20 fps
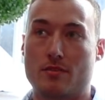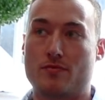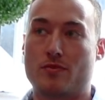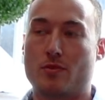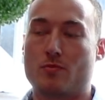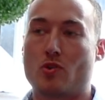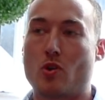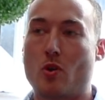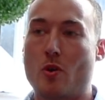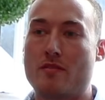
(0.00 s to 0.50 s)

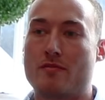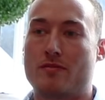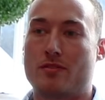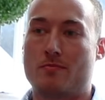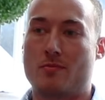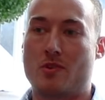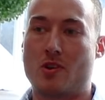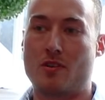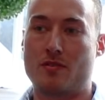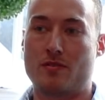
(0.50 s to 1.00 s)
From going
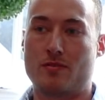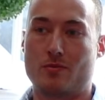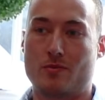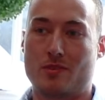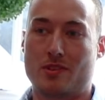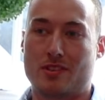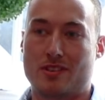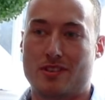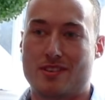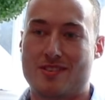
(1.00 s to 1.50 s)
from
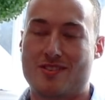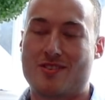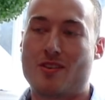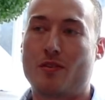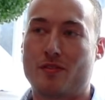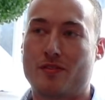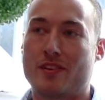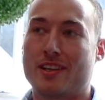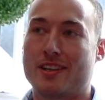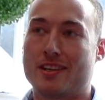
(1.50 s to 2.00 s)

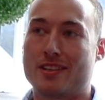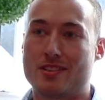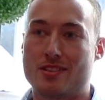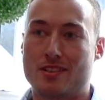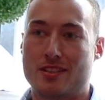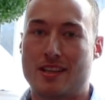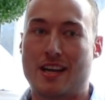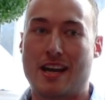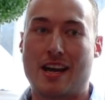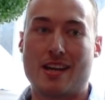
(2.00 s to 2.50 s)
nothing
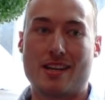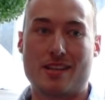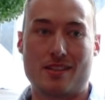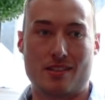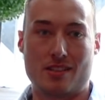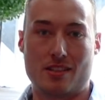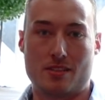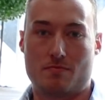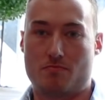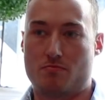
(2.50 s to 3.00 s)
to
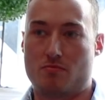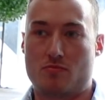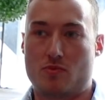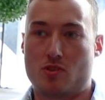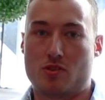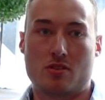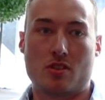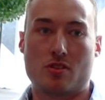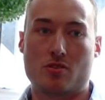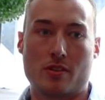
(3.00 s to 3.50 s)
that, it's
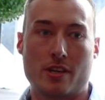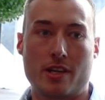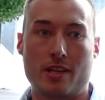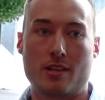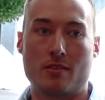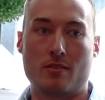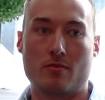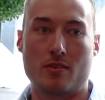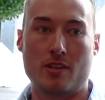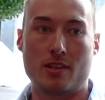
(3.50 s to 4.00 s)
just the
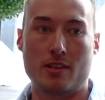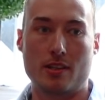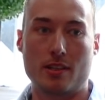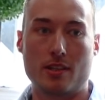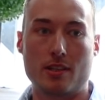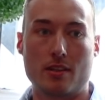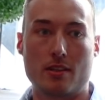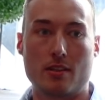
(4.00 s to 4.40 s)
training, really.